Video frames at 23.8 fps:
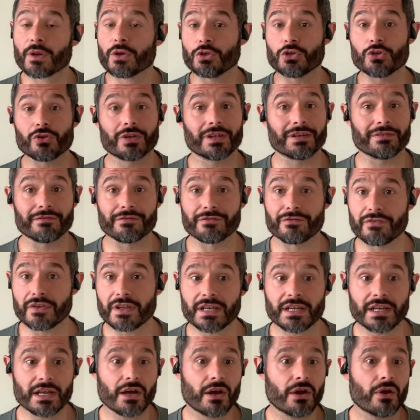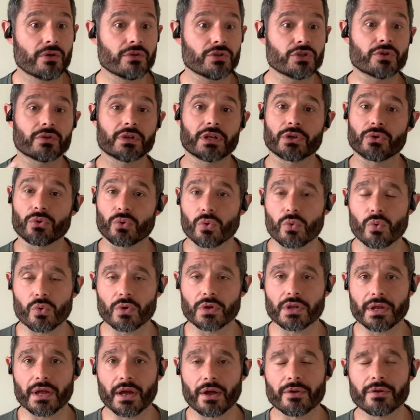you can video, you can
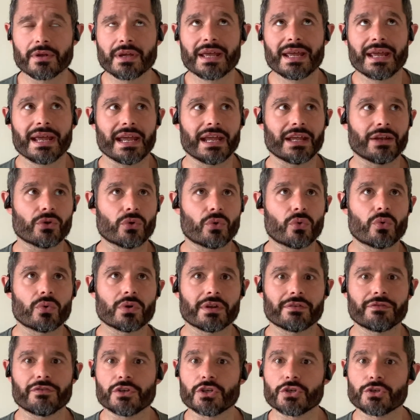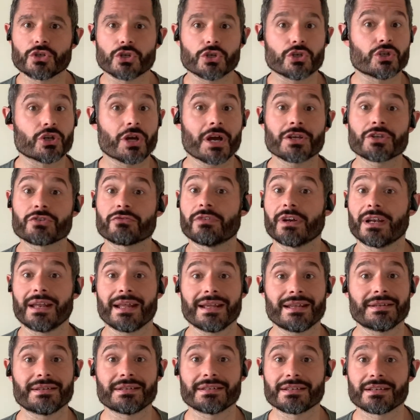audio, in order for you to just
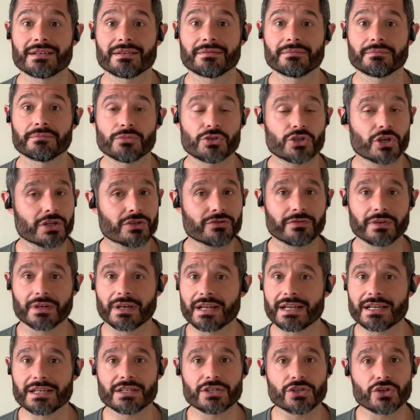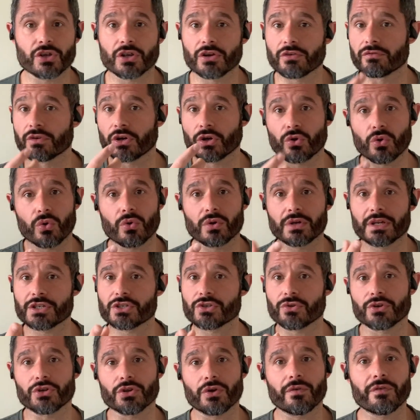release. Just release. You can record
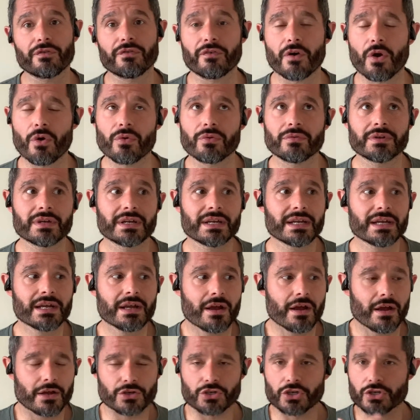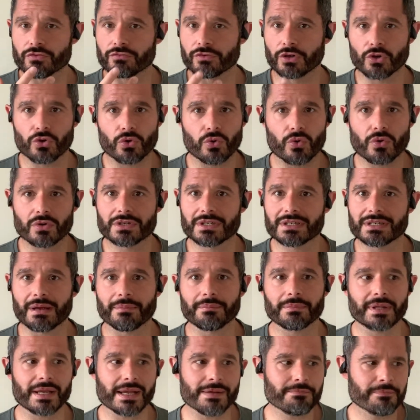this on your phone, just record
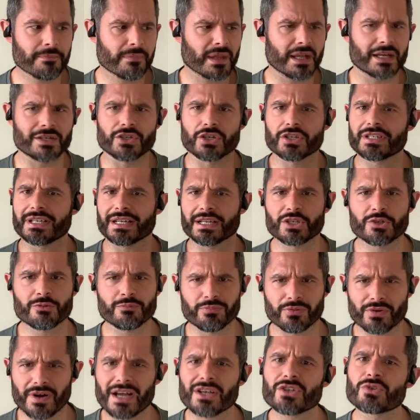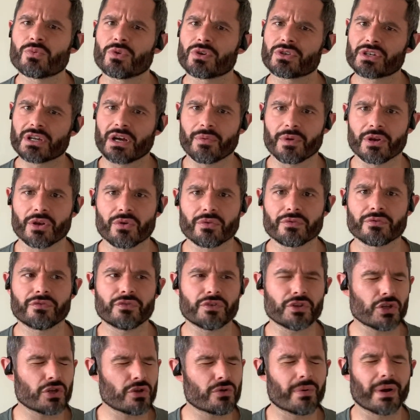something and just express what's going on for
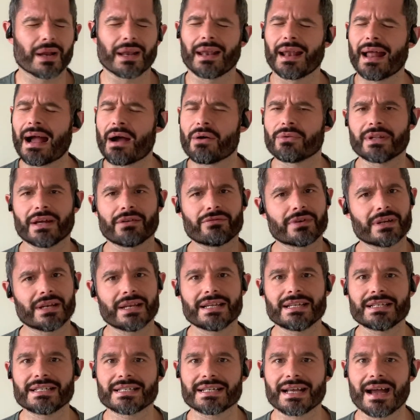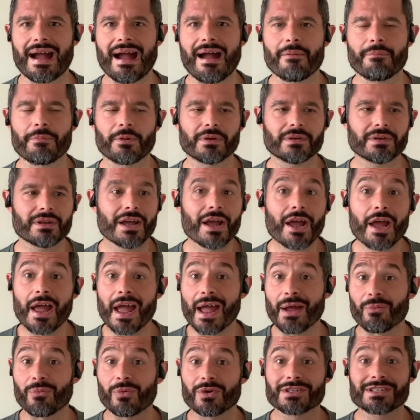you, allow that release to happen,
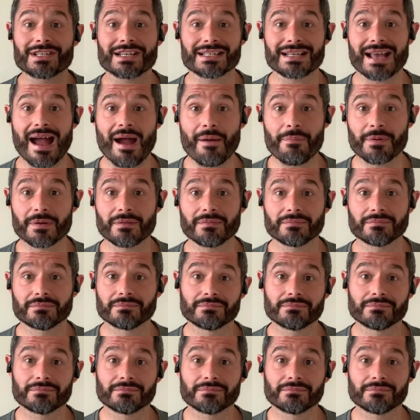and once it's happened,